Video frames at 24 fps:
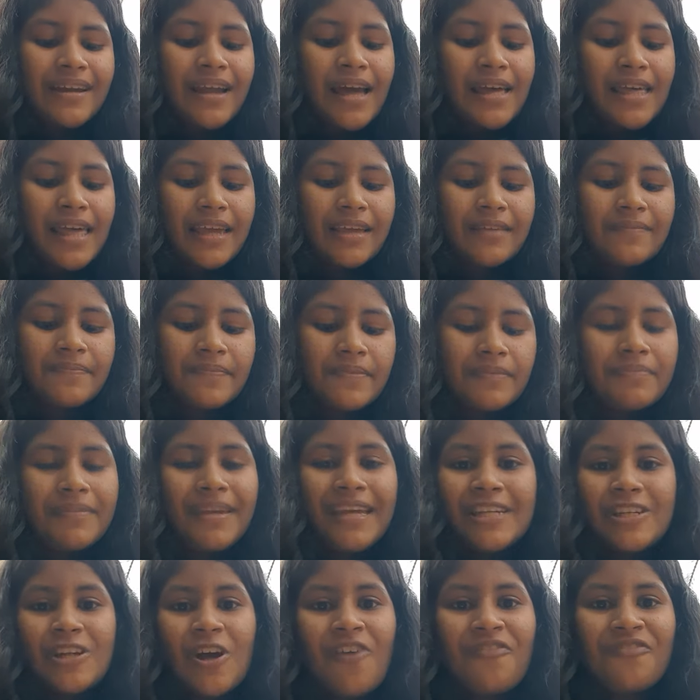Like
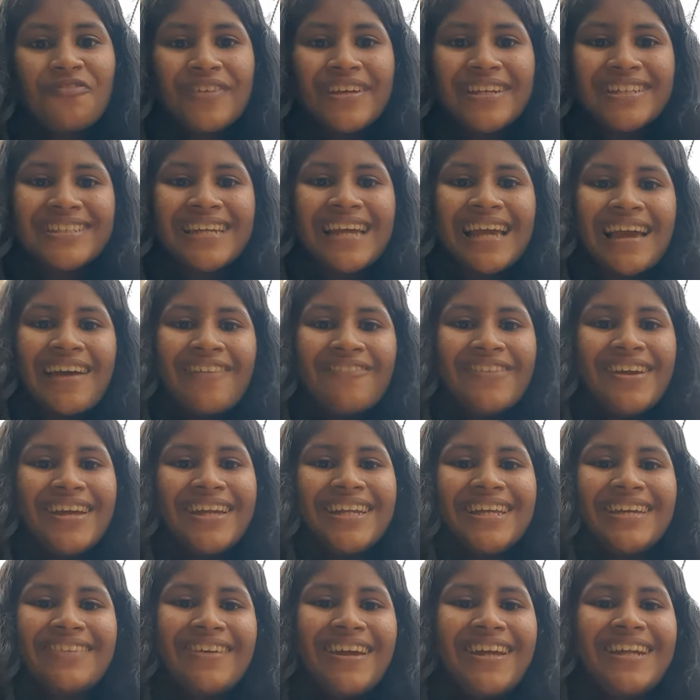meat or fish,
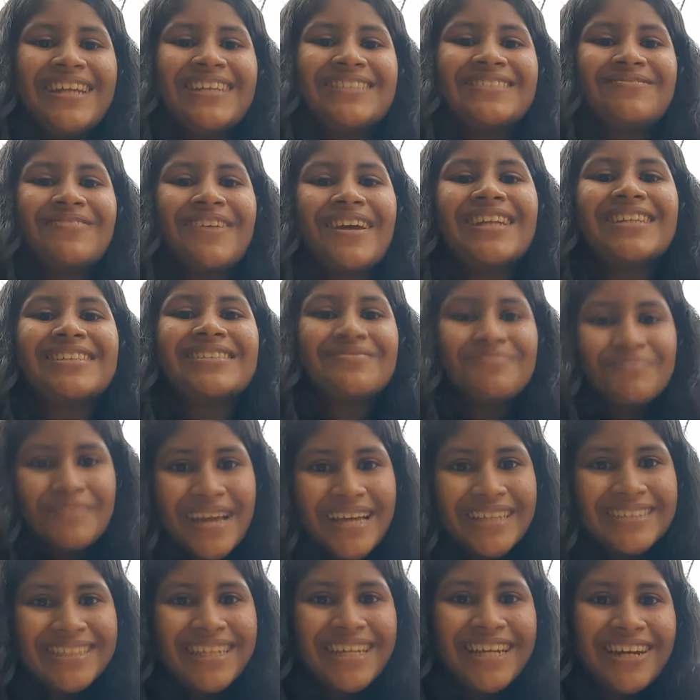very
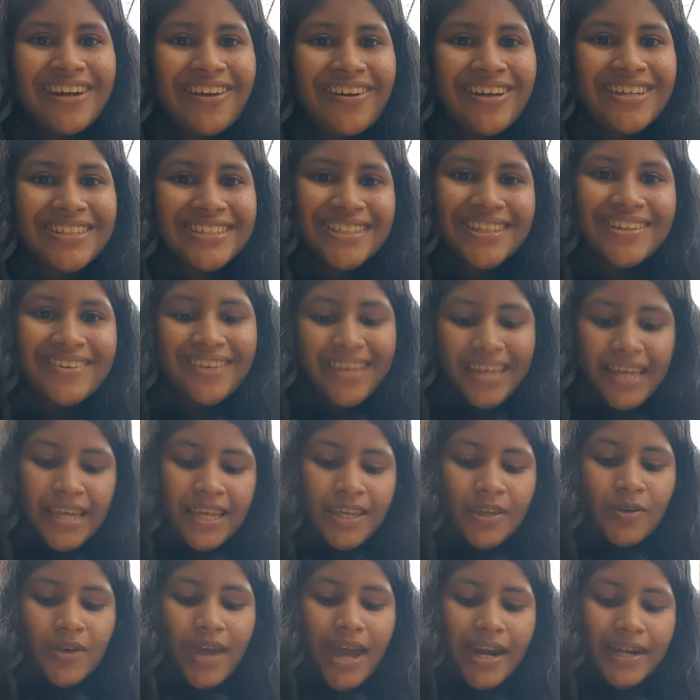smelly, so
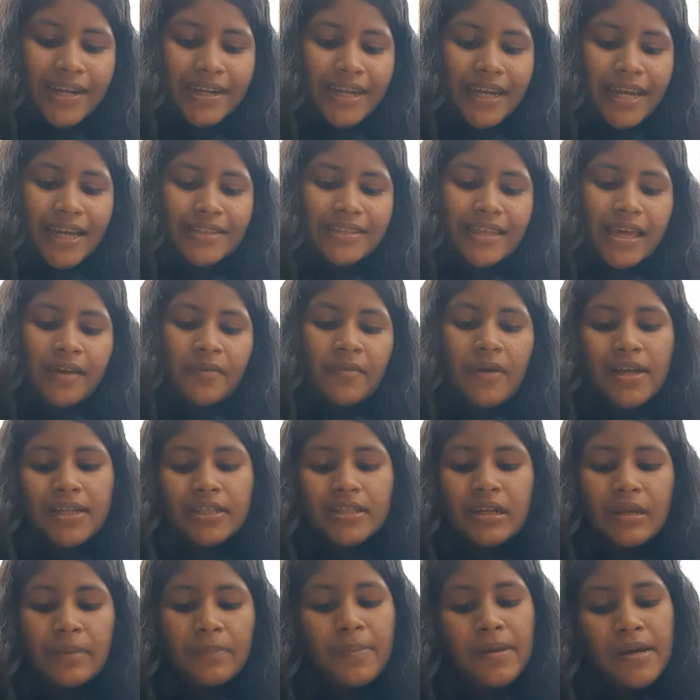you can take like
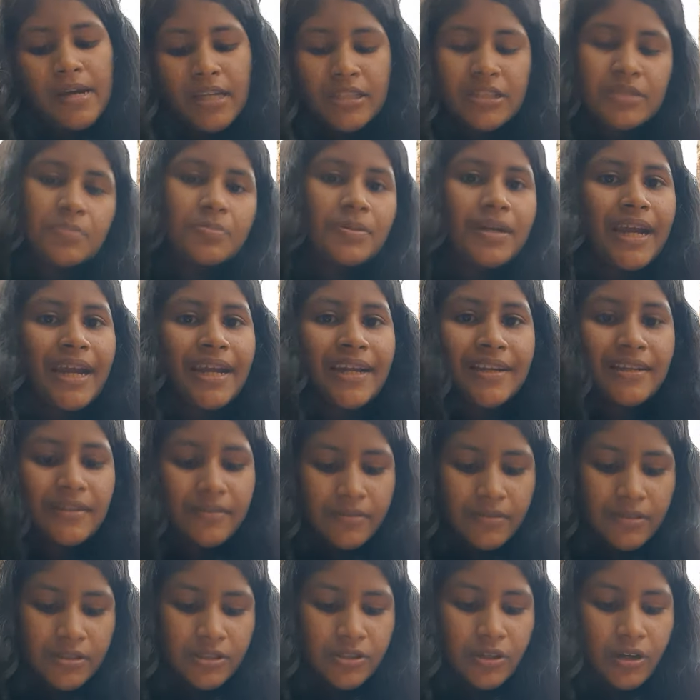vegetables, bread,
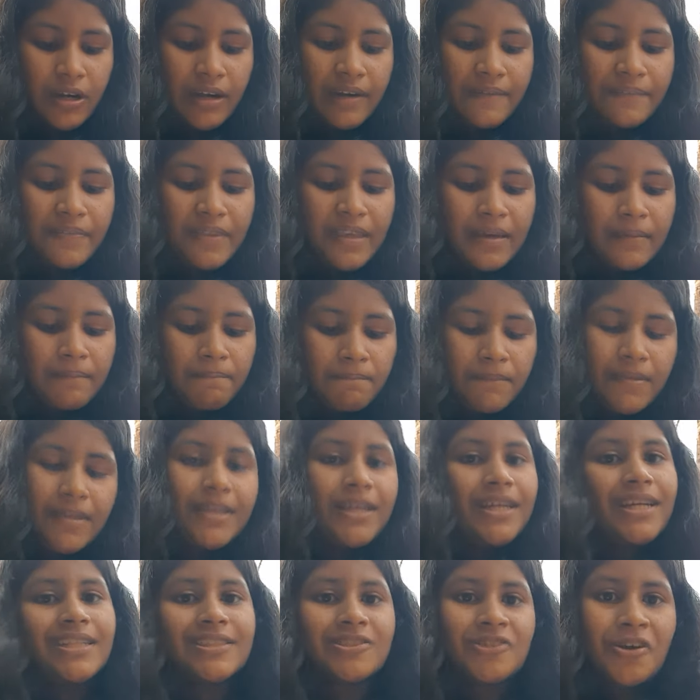
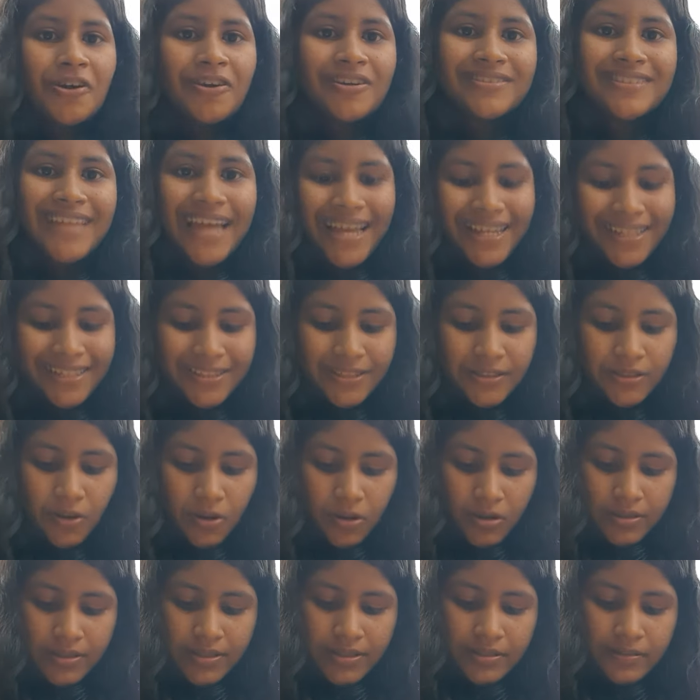milk, like
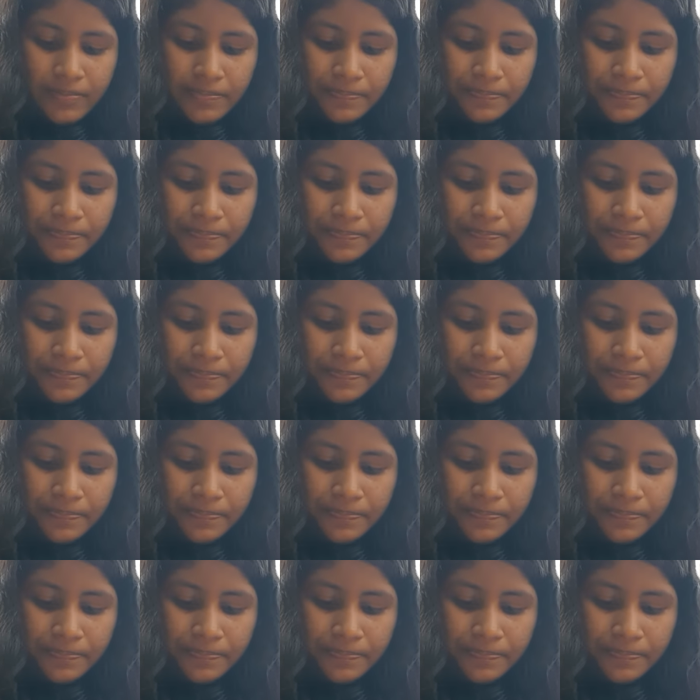those.